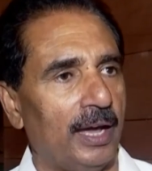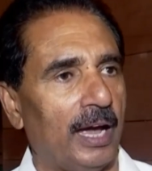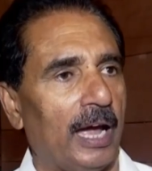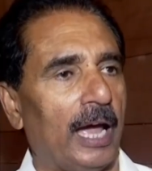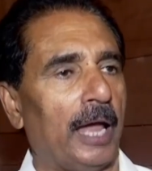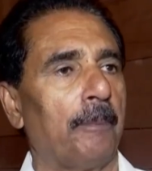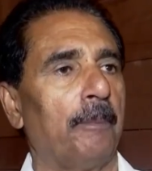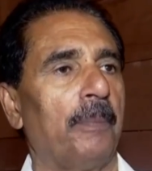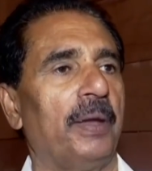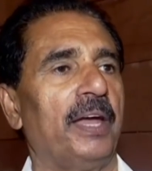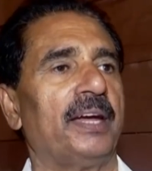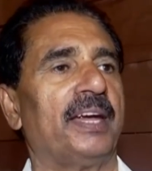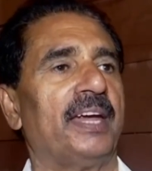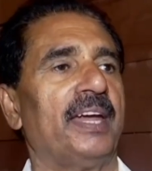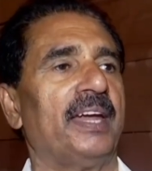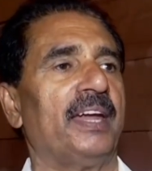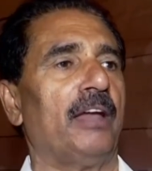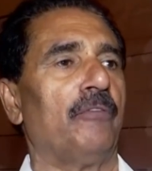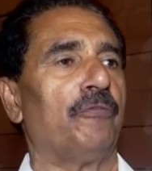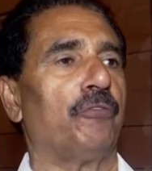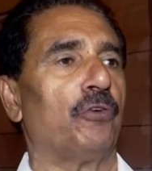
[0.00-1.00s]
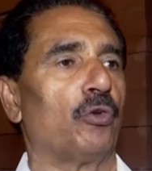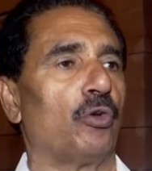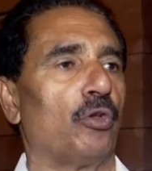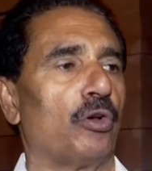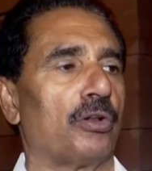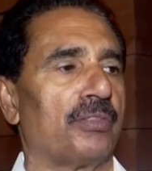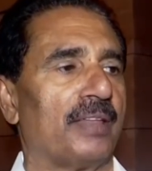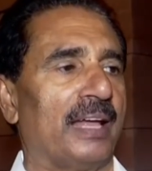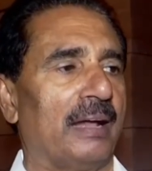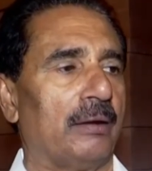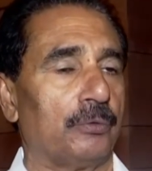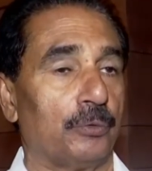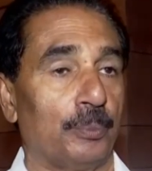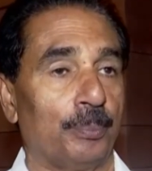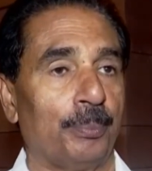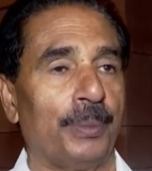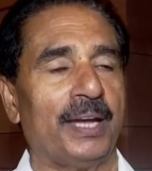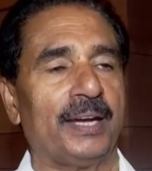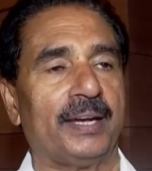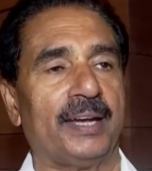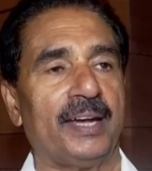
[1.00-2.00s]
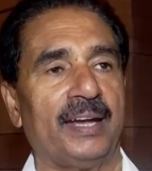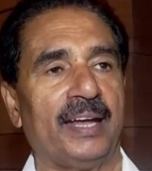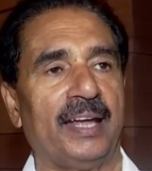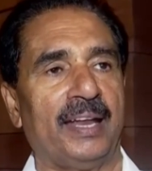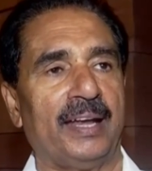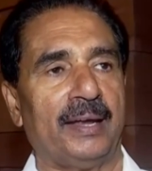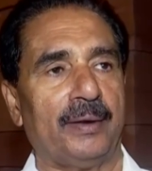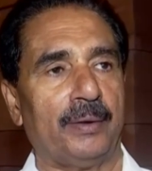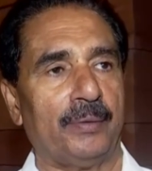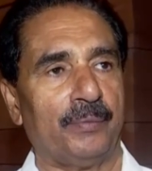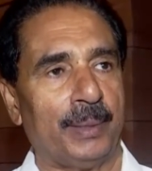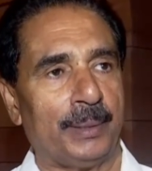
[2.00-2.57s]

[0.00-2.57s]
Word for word: and making a furor that making an